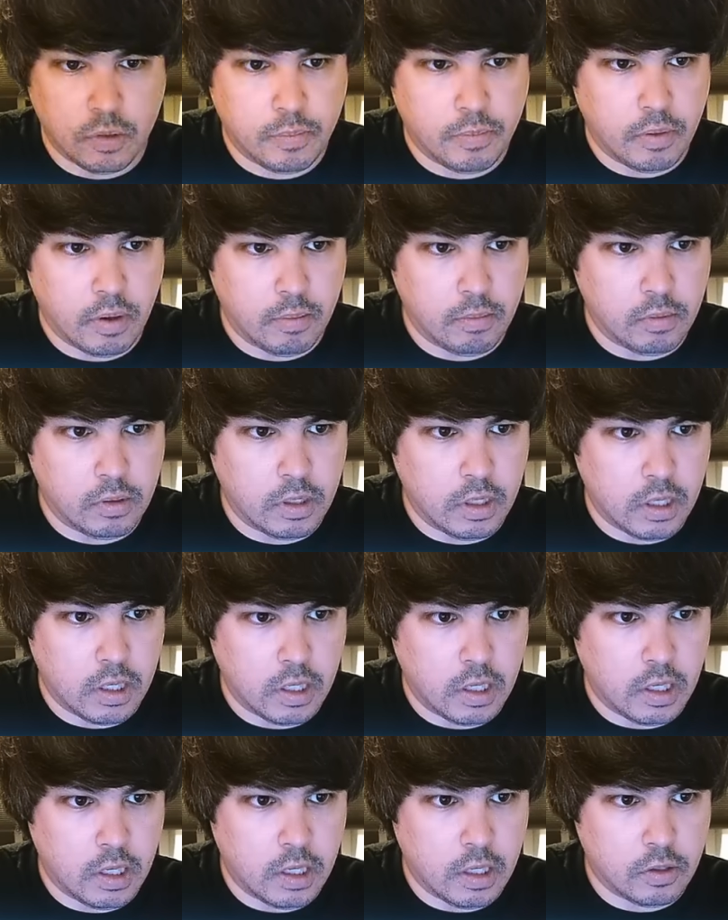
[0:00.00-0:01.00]

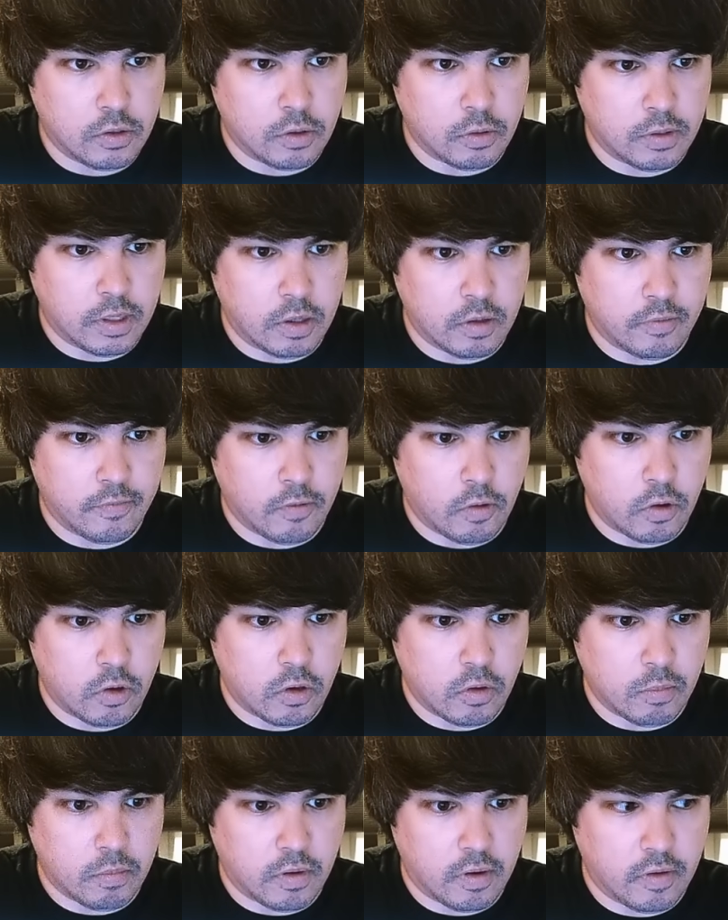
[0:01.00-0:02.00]
probably turn down the
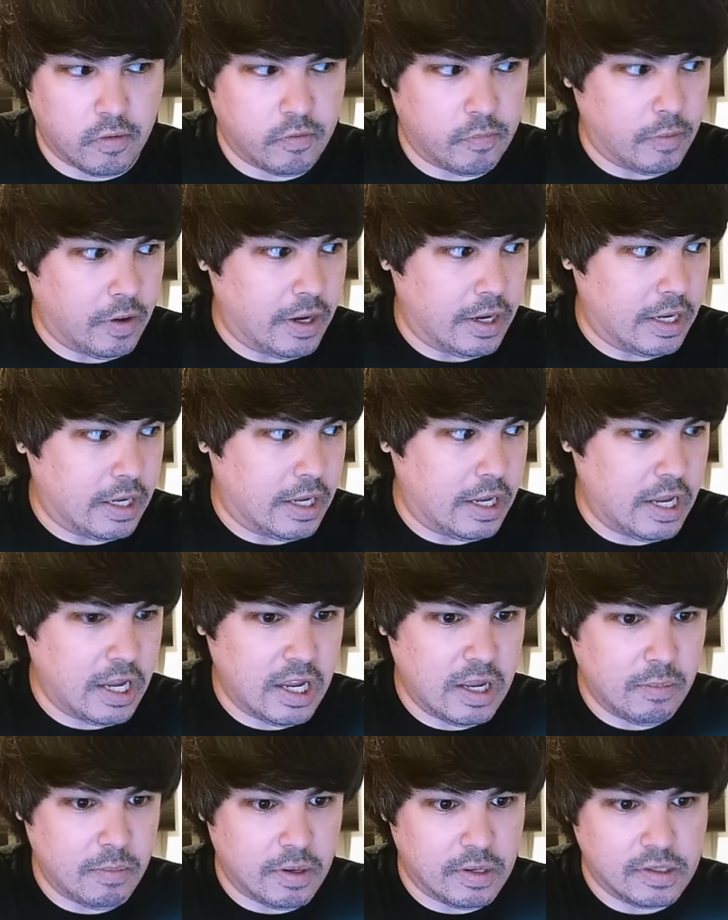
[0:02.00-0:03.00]
volume of my
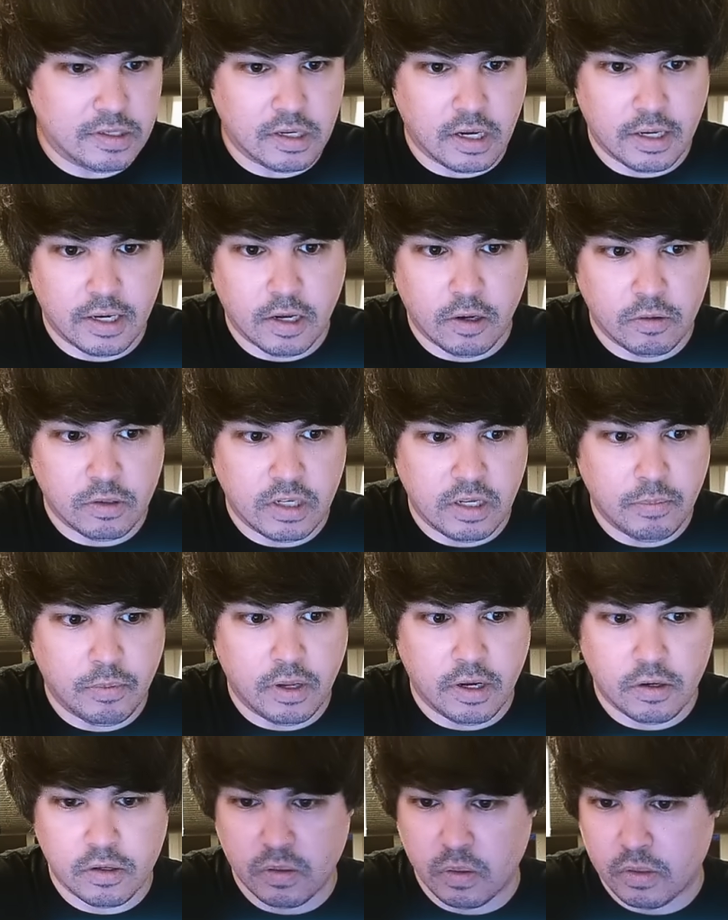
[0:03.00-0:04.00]
game inside LD
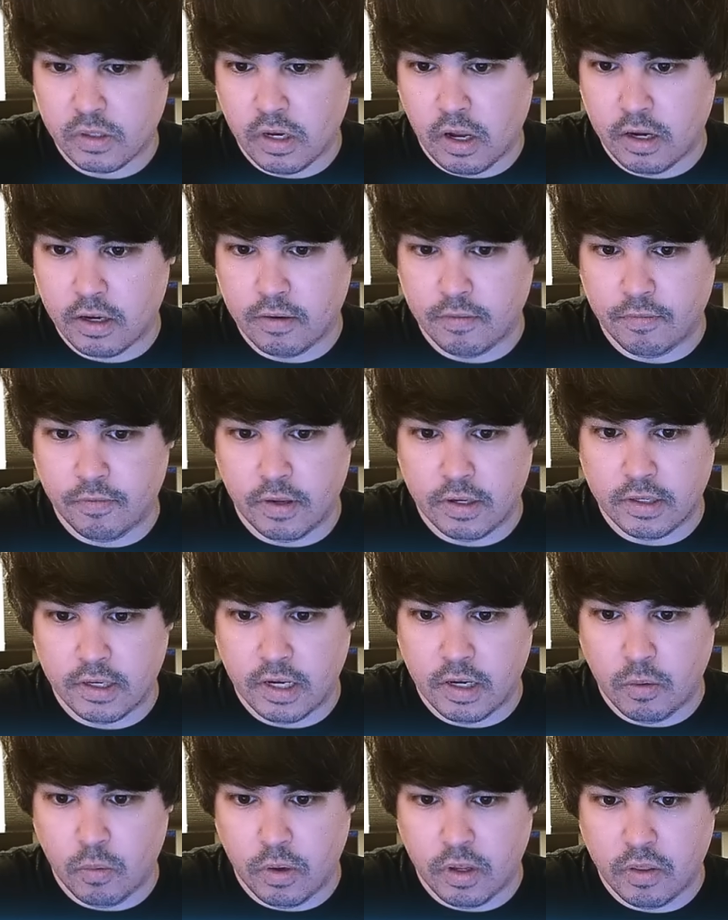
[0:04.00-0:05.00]
player so it's not conflicting with